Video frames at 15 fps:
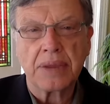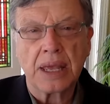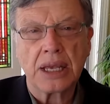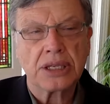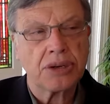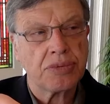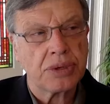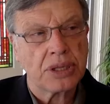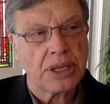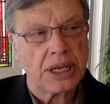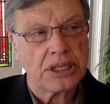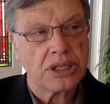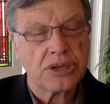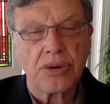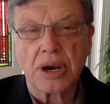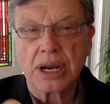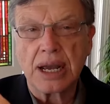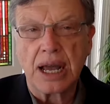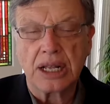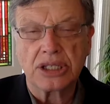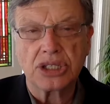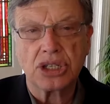as it relates to our
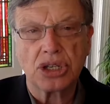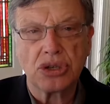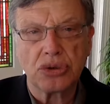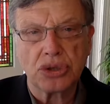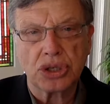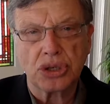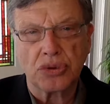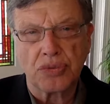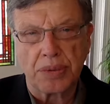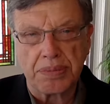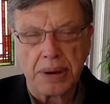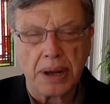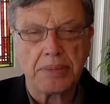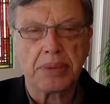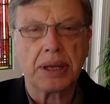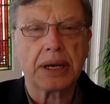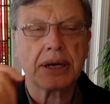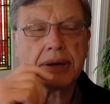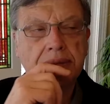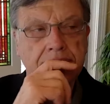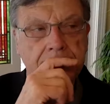constitutional republic